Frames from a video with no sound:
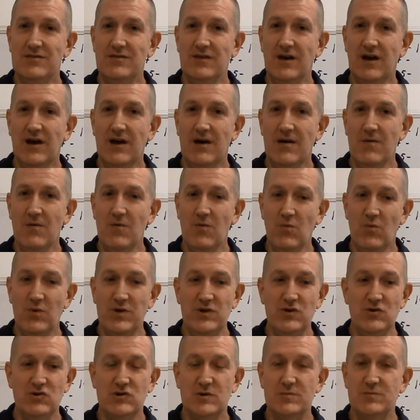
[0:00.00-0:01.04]
uh, when
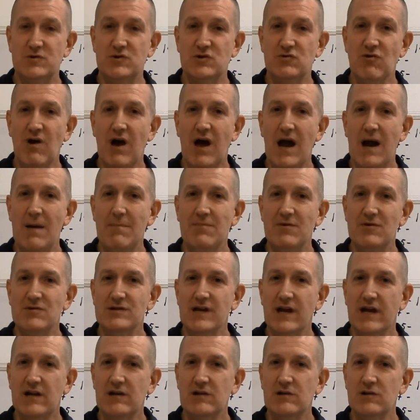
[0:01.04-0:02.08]
you subscribe, there's
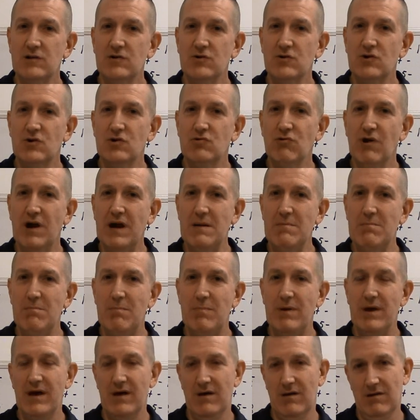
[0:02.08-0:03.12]
like a little gray
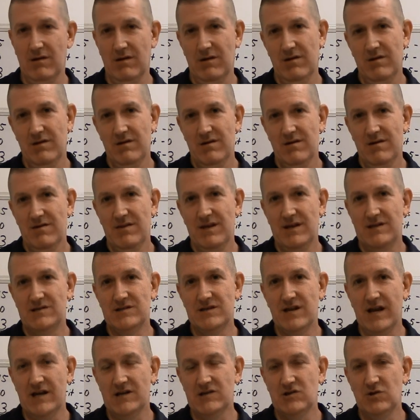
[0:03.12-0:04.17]
bell that's
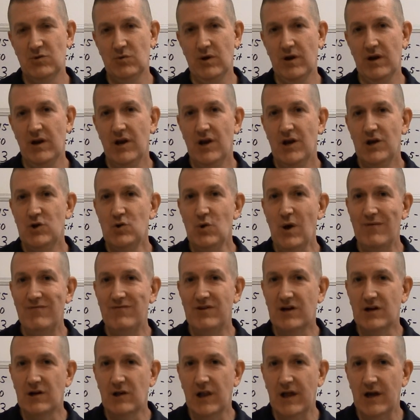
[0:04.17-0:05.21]
next to it. You have
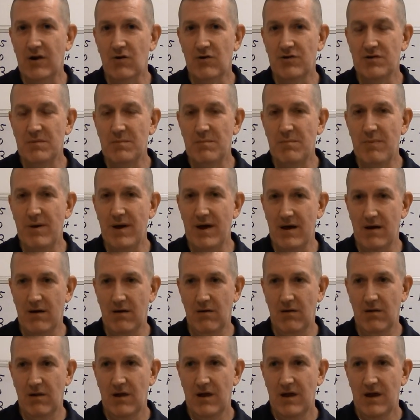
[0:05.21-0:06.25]
to click on the
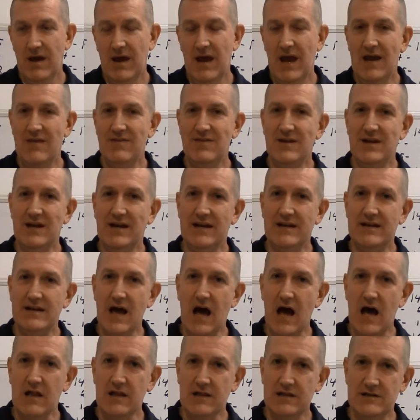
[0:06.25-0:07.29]
bell and then
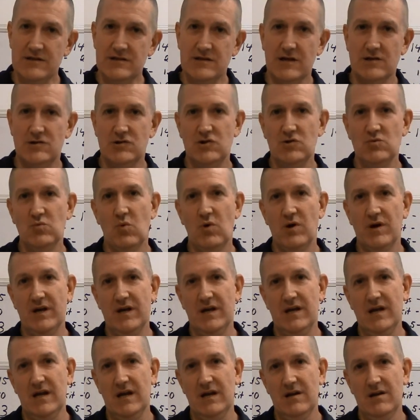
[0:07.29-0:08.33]
acknowledge that you want
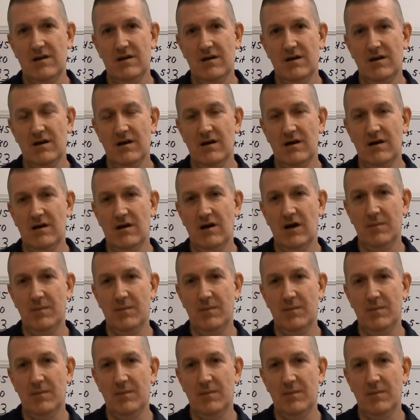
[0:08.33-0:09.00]
to get uh,